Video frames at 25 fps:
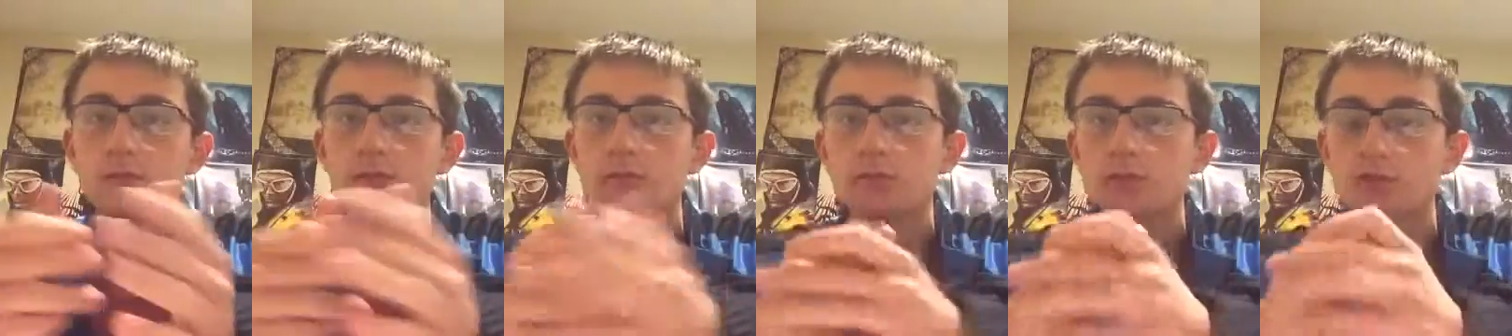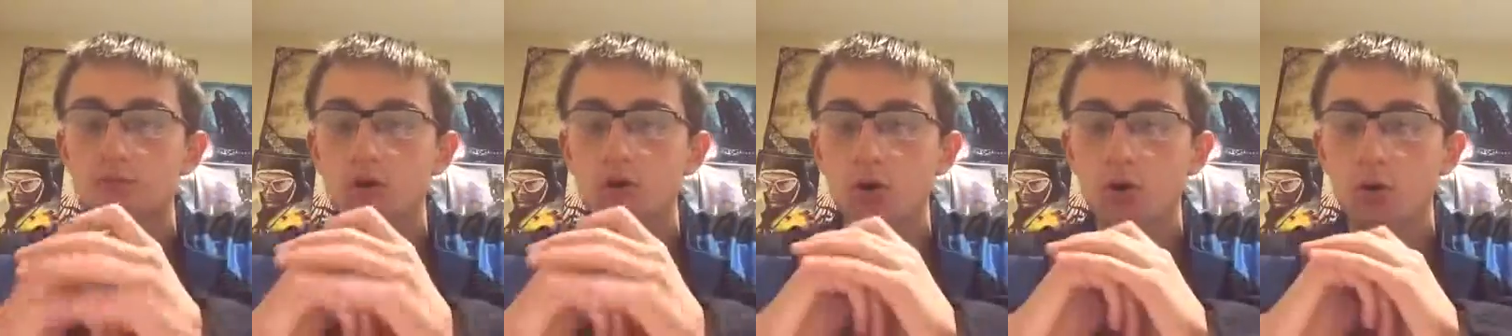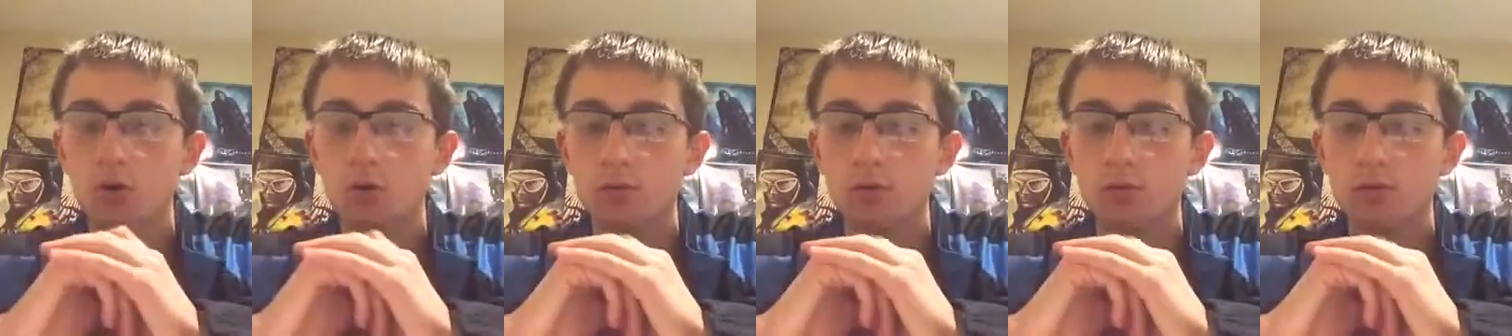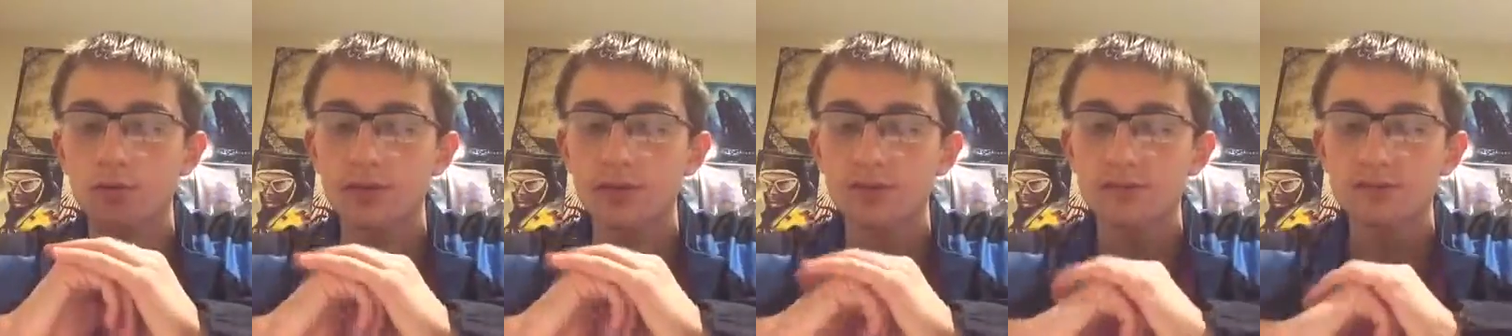So
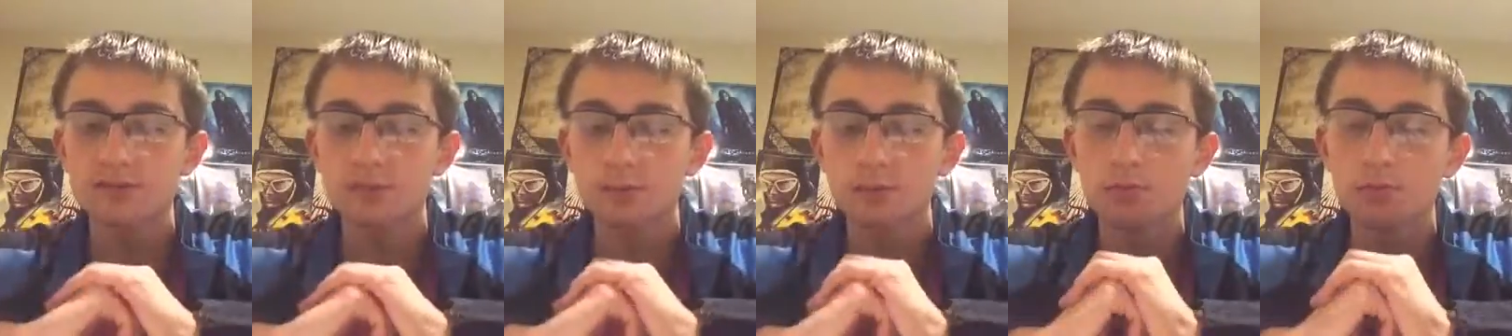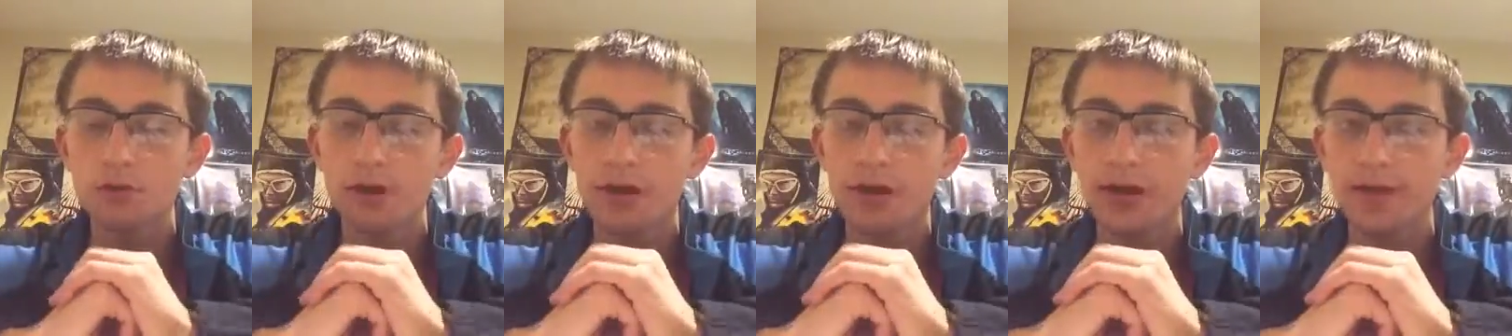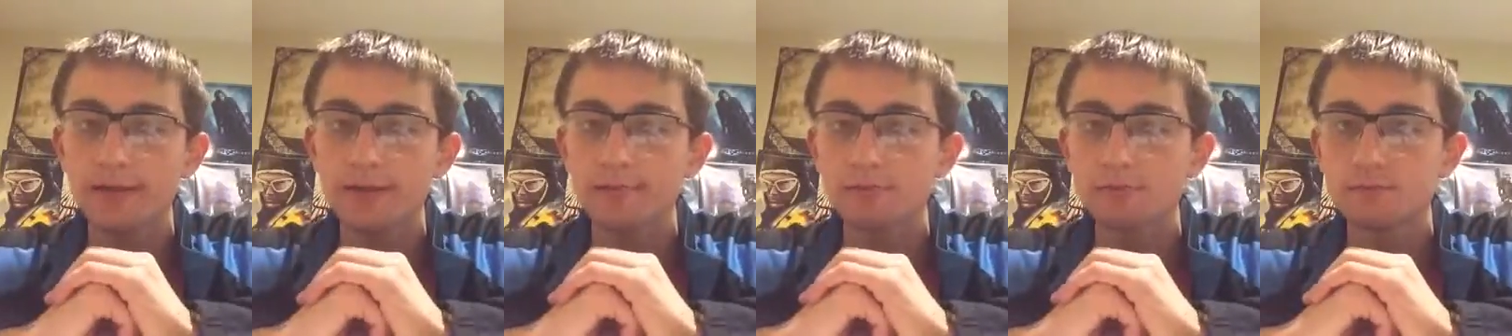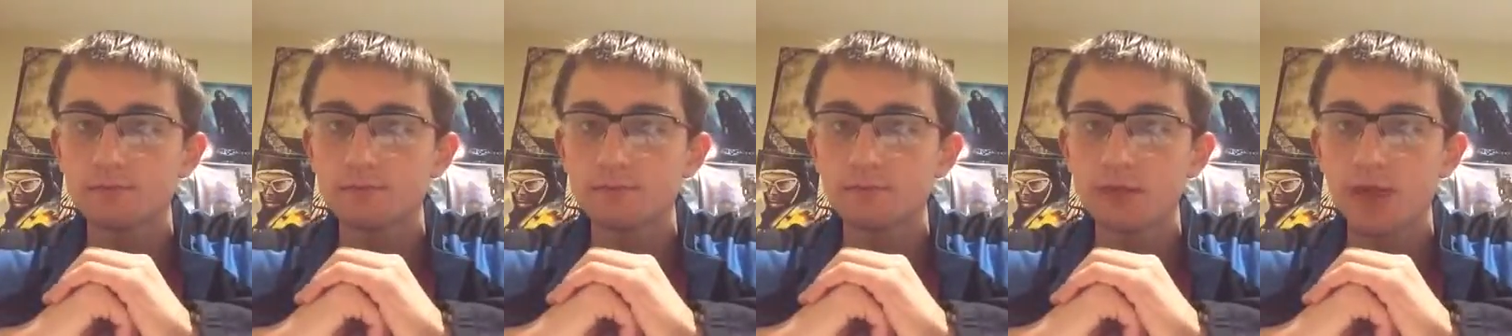that's the plot.
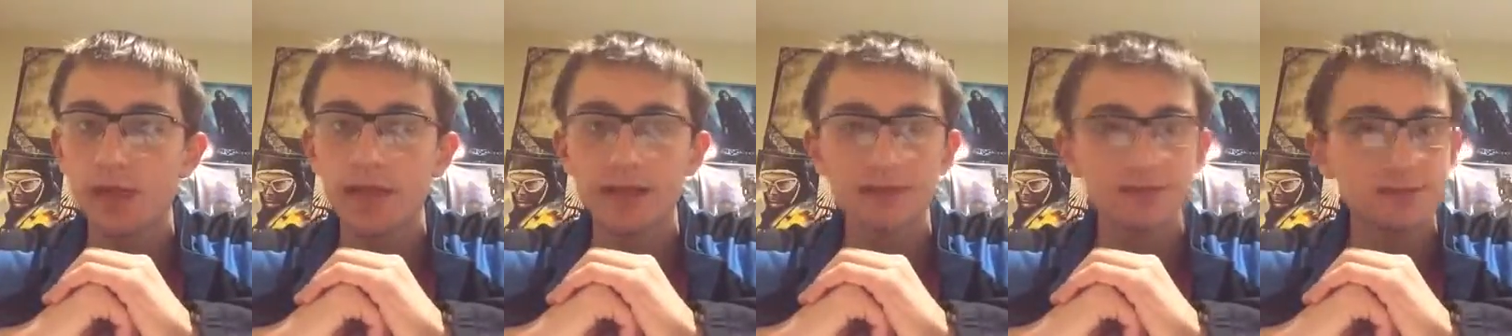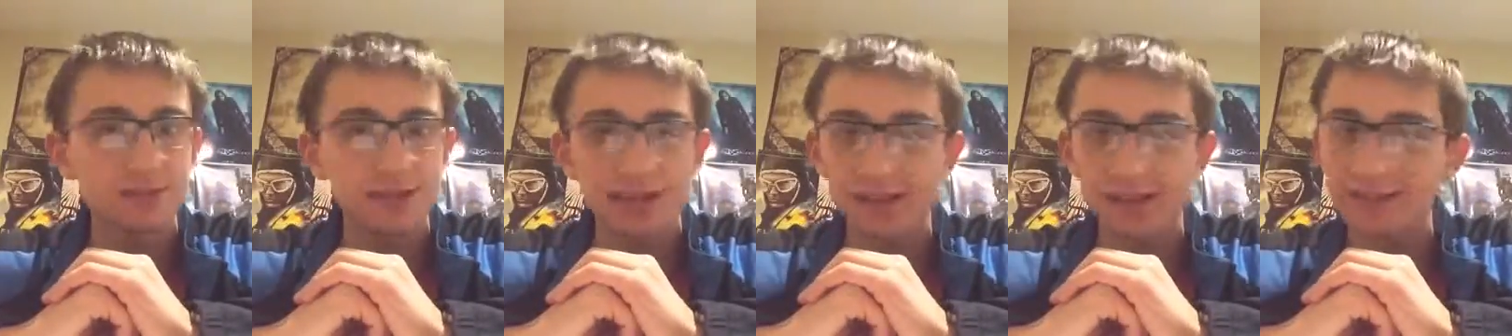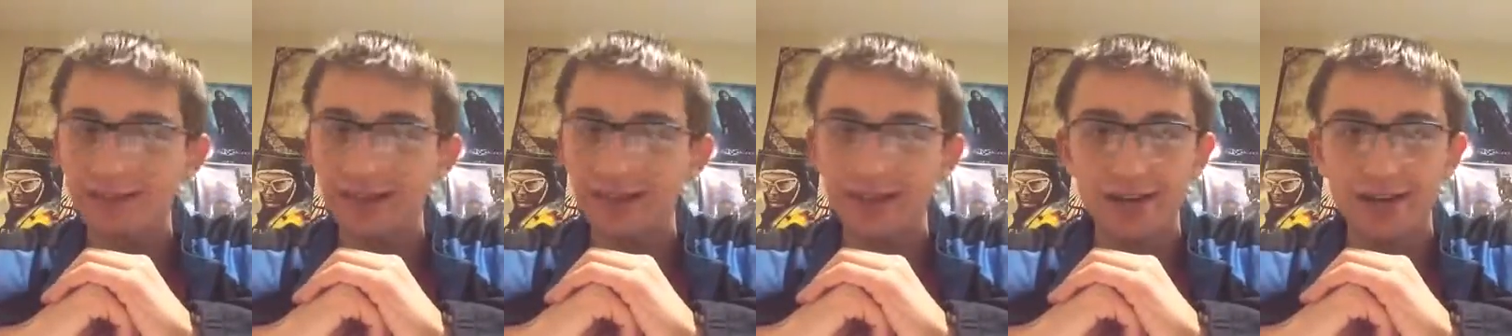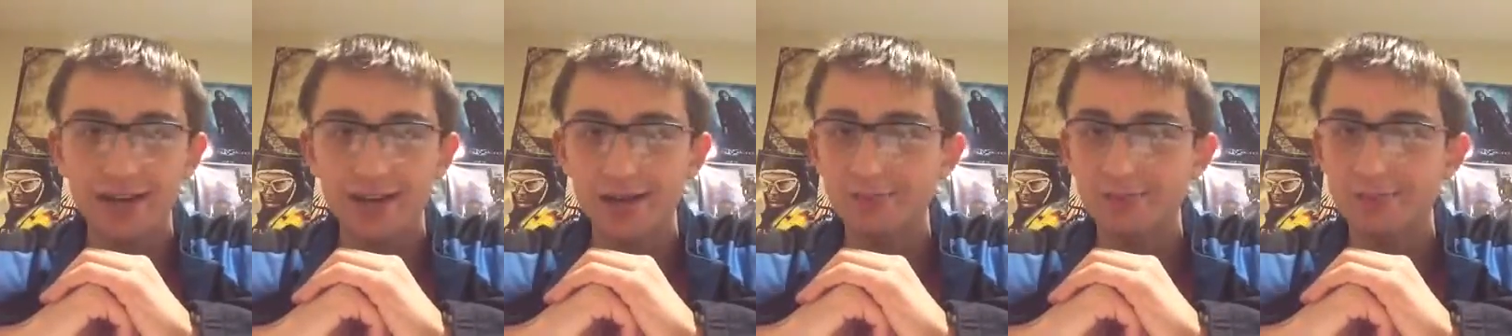It's not
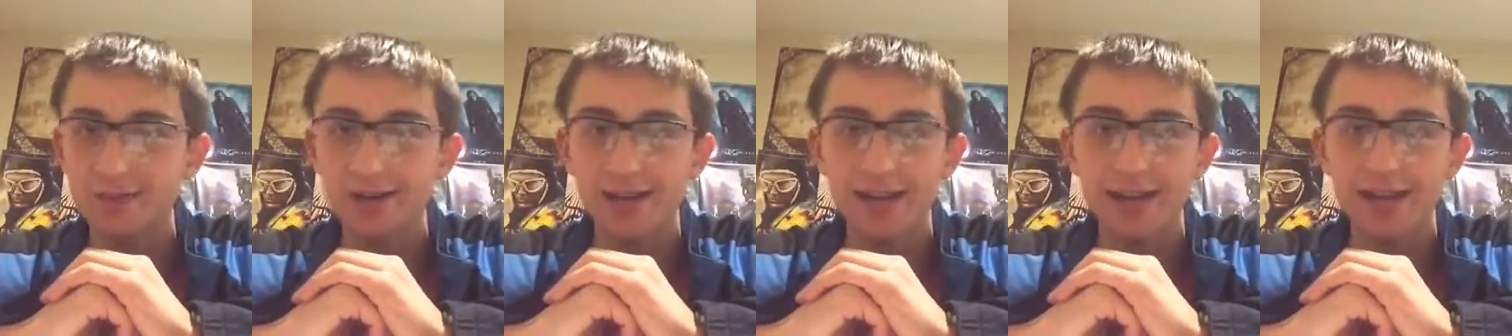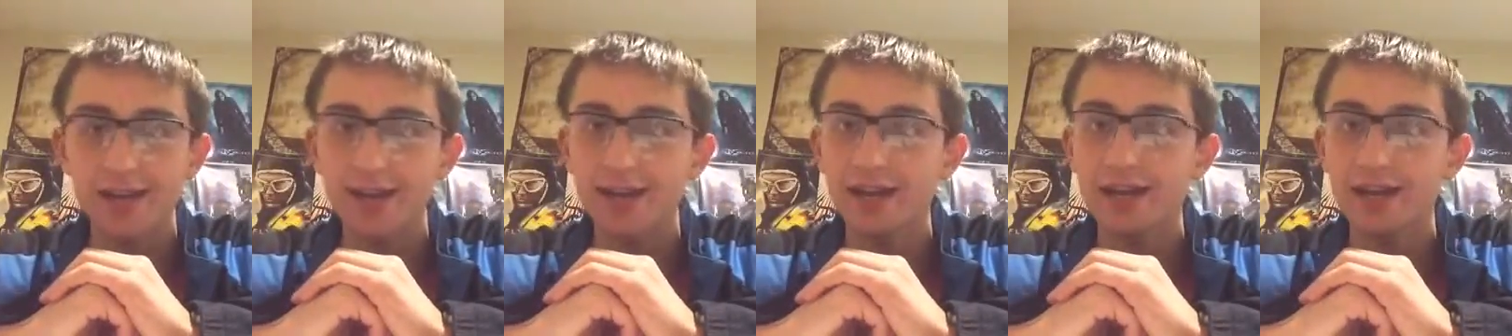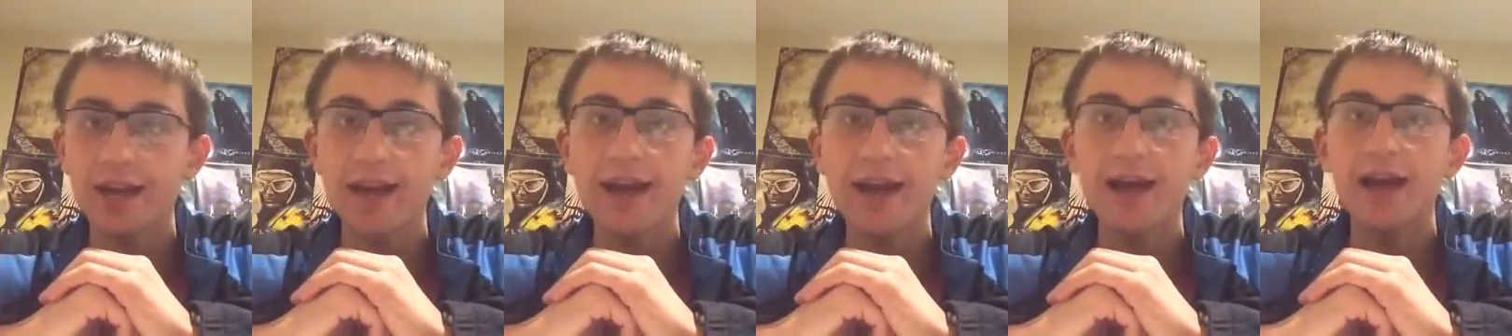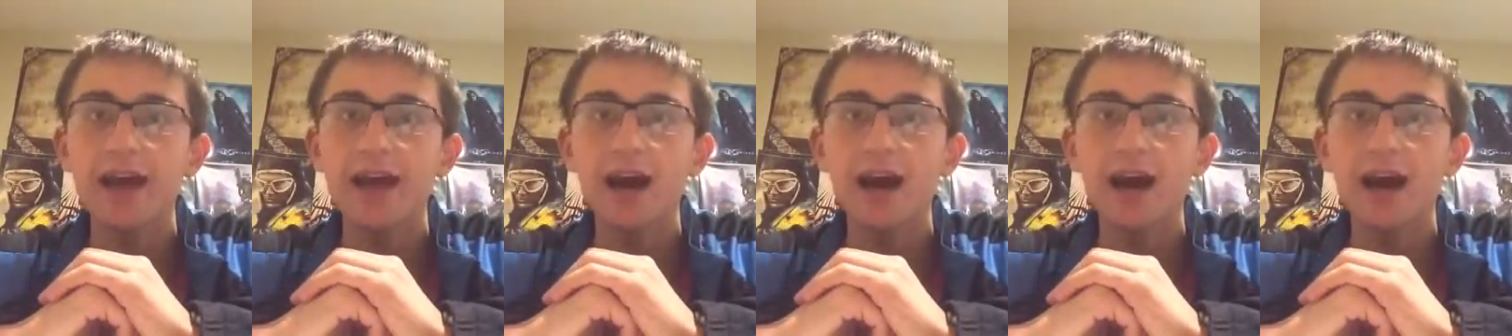that complicated.